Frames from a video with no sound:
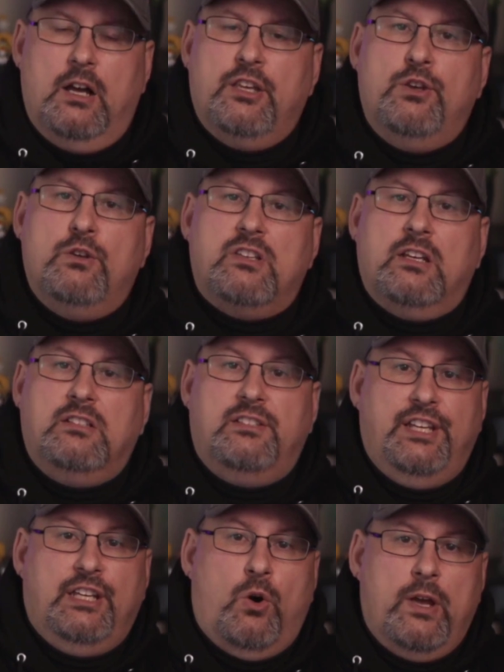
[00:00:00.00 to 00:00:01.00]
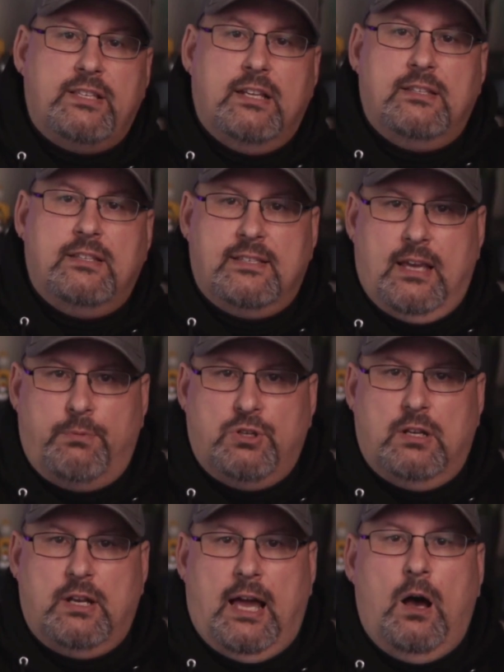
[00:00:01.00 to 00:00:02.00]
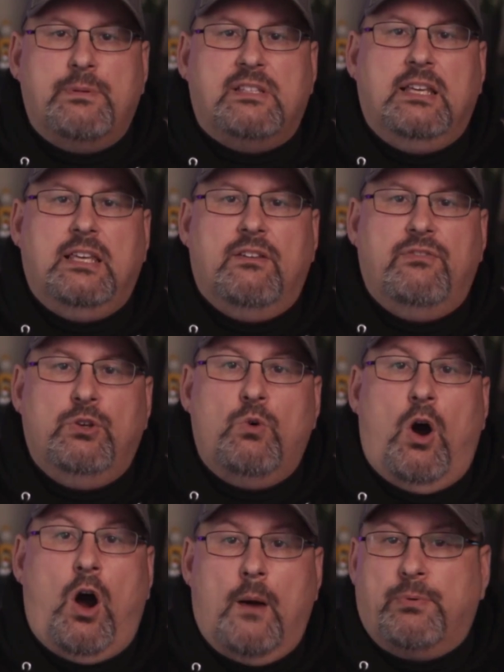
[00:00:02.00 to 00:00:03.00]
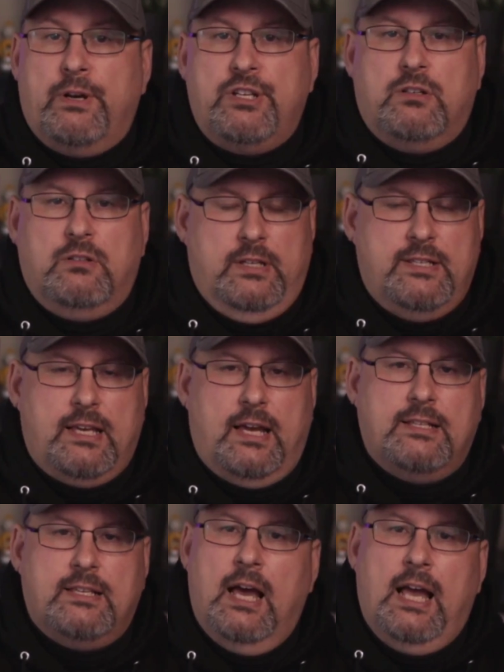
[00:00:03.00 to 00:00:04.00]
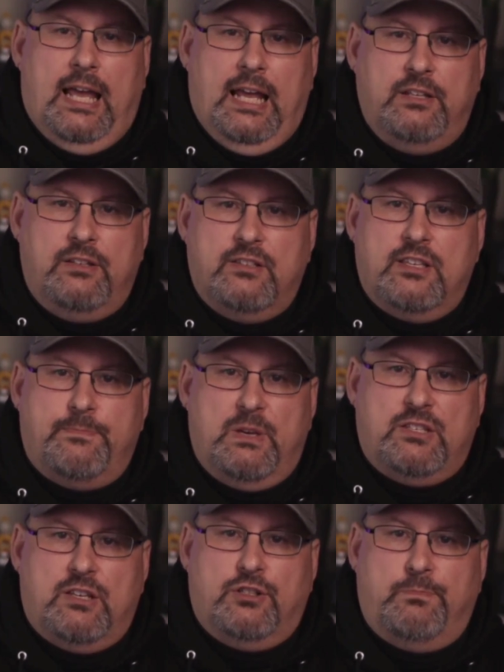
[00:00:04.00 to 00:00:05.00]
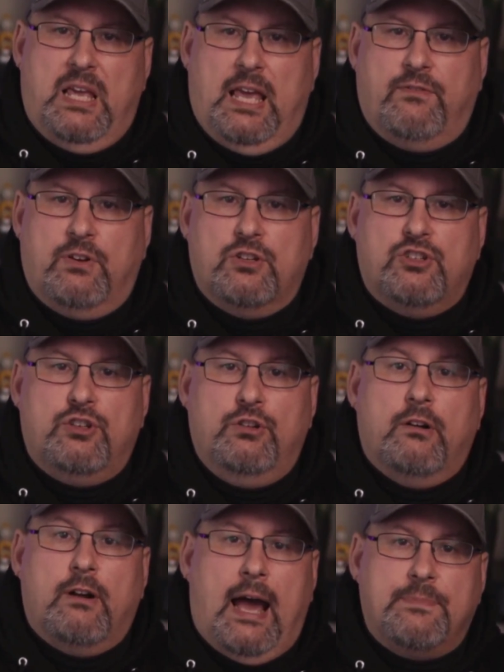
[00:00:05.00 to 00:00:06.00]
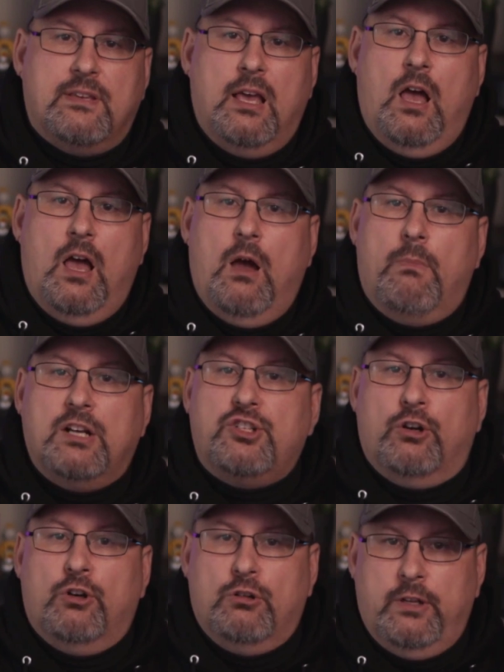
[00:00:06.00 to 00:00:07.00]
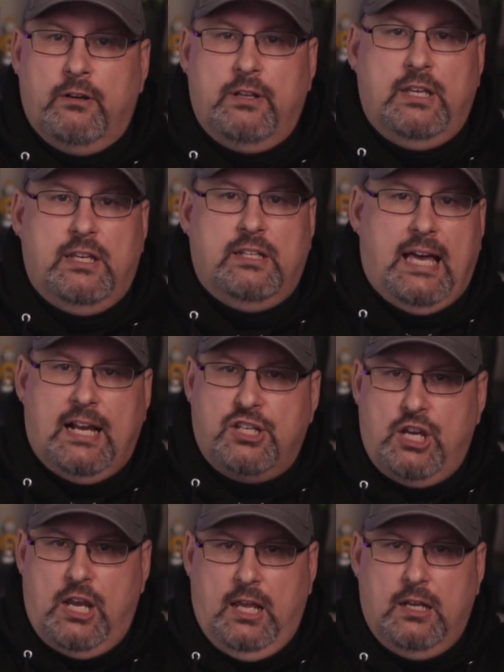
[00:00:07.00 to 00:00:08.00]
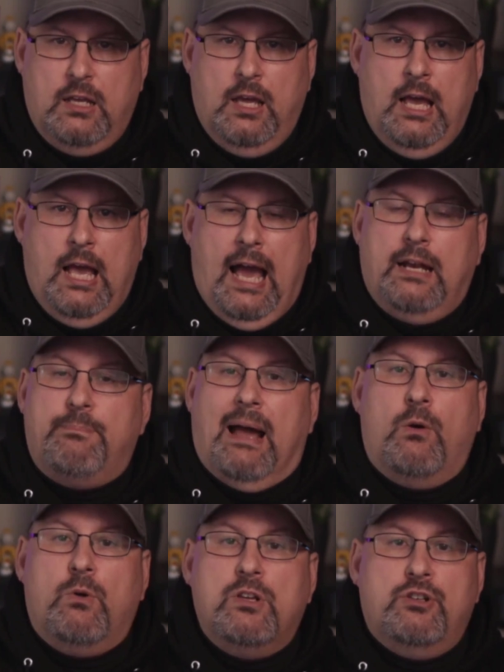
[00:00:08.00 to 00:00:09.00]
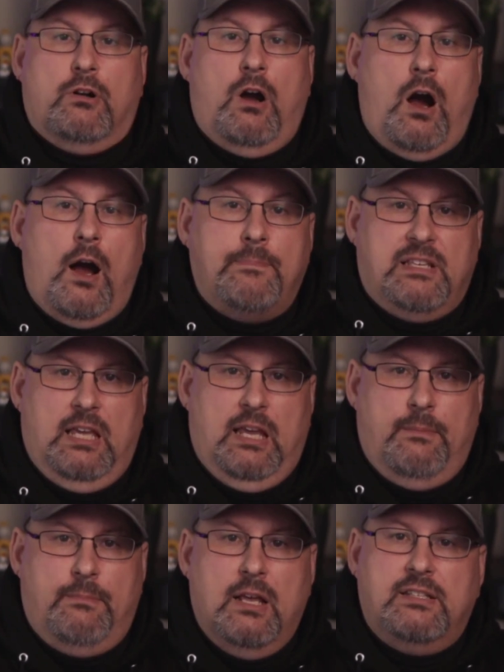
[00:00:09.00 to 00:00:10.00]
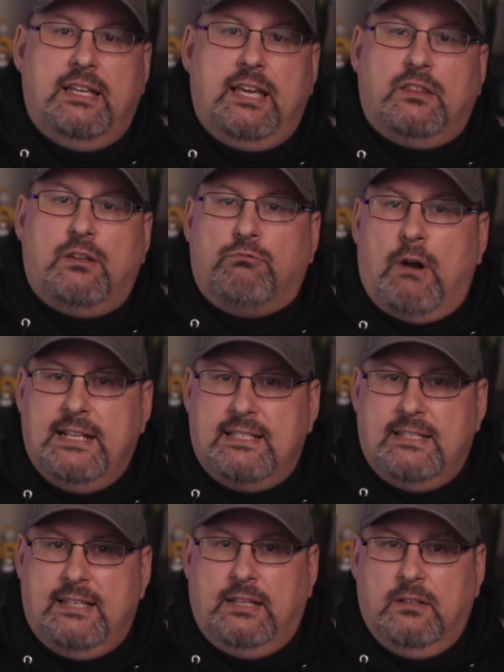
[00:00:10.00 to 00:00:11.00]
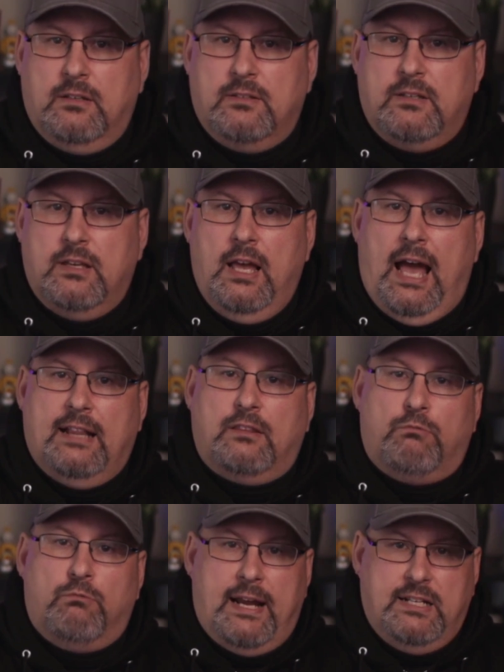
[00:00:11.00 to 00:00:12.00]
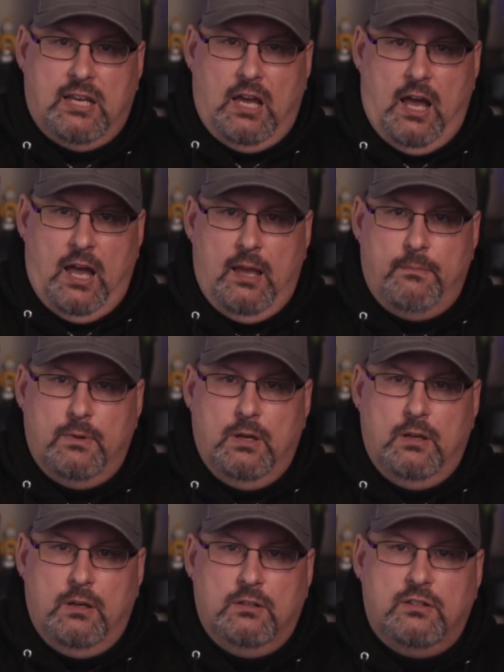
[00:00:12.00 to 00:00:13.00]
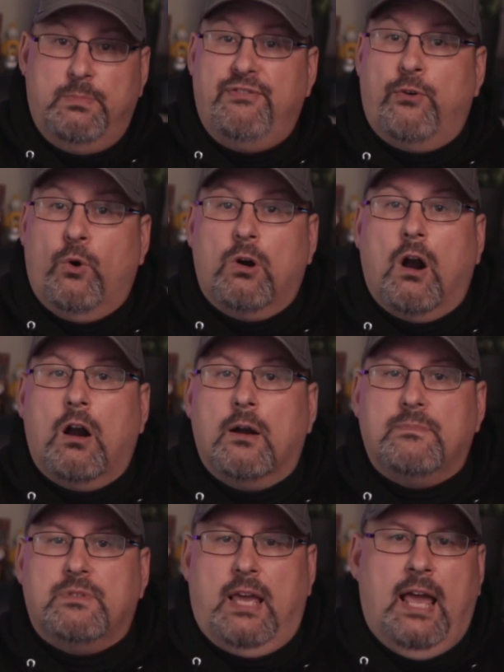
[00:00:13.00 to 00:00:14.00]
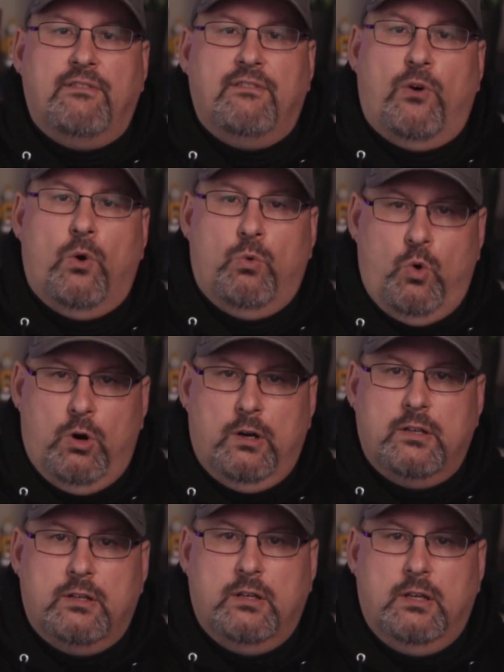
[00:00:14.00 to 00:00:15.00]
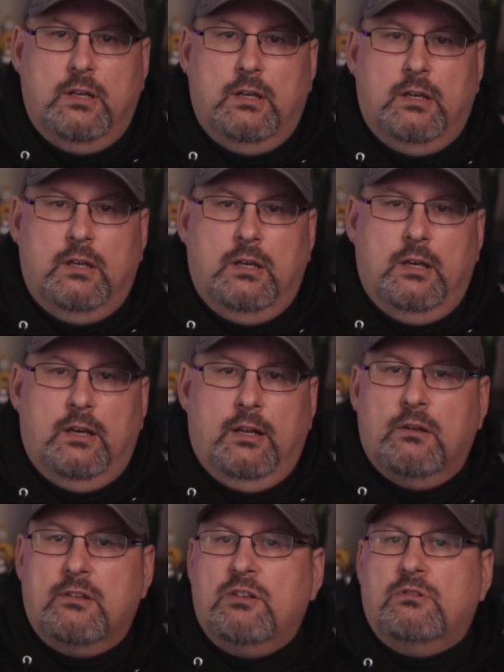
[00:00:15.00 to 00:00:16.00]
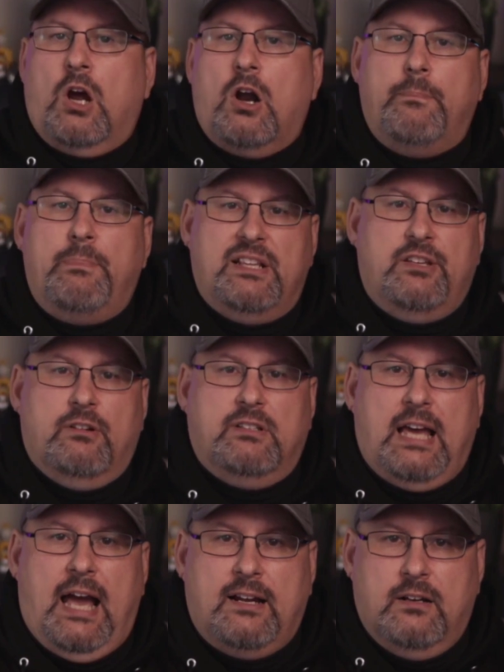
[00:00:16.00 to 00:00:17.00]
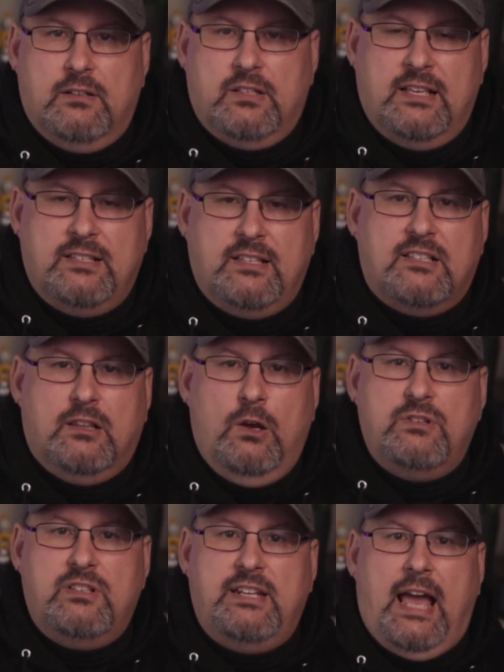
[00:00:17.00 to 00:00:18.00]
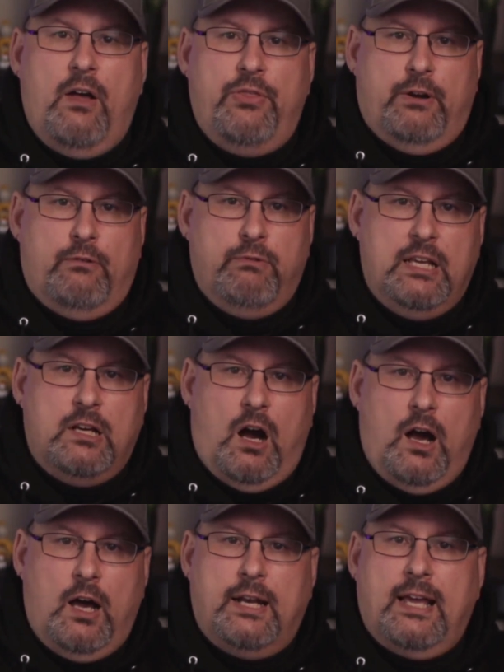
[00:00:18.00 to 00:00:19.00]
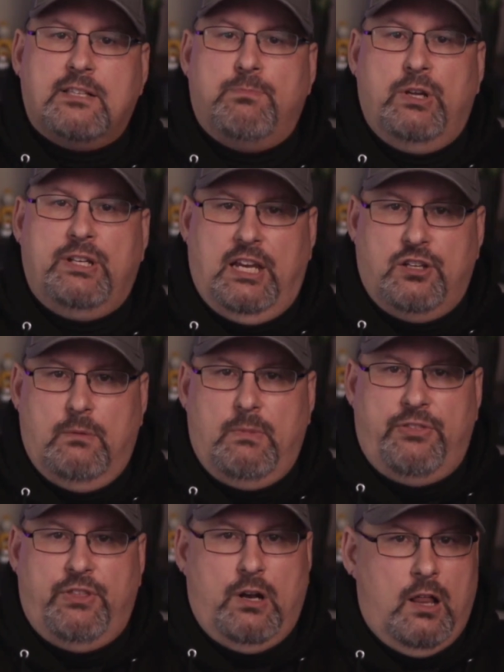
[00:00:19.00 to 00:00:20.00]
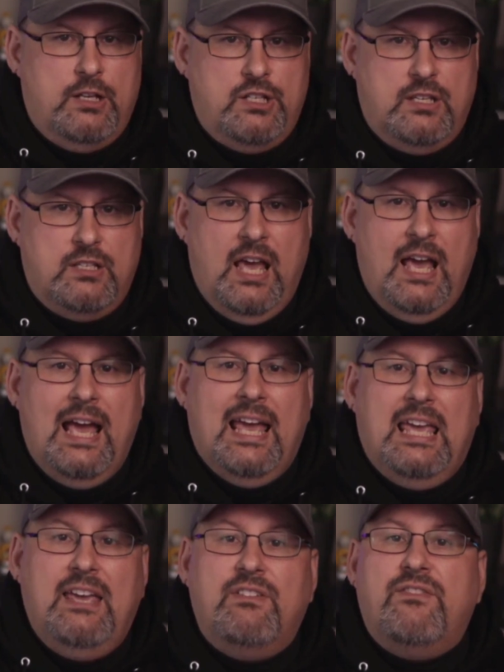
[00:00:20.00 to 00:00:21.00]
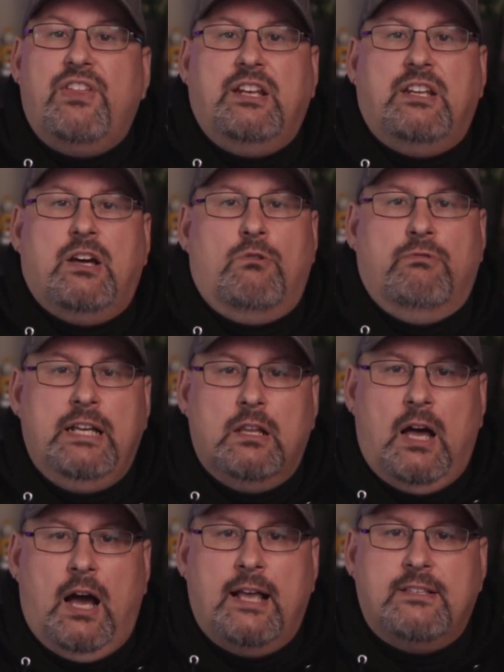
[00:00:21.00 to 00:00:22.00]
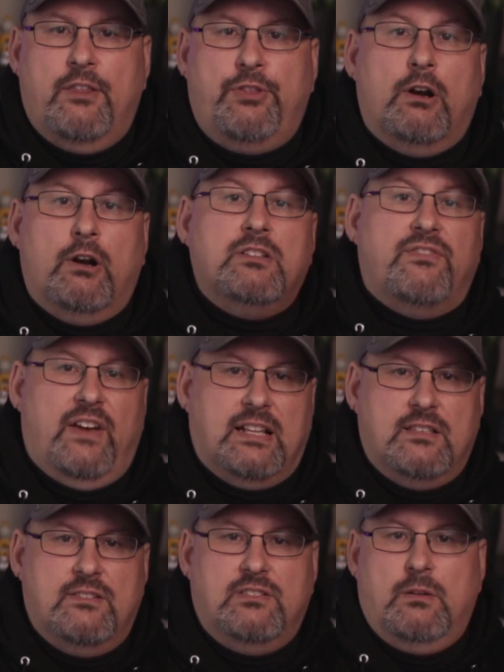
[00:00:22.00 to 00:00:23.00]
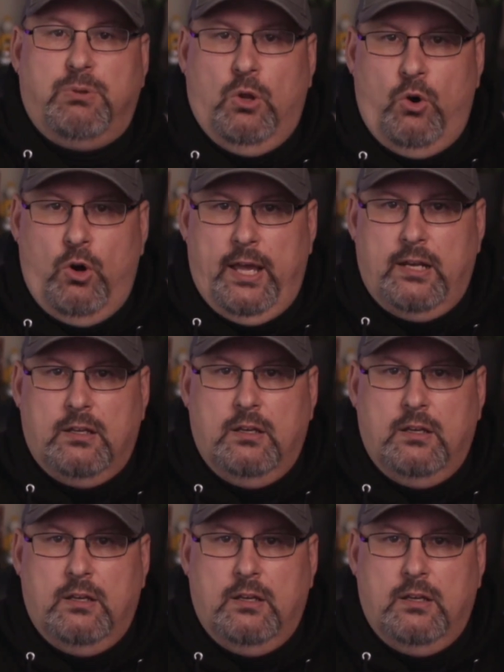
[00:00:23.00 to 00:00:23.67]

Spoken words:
Using decoys and deception helps to give you operational insights into suspicious behaviors to your apps much earlier in the attack chain, and empowers your ops team to get the right signals at the right time to be forearmed and forewarned. It also tarpits your attackers as it slows down their recon and exploitation methodologies, even if they don't realize that there are defenses deployed.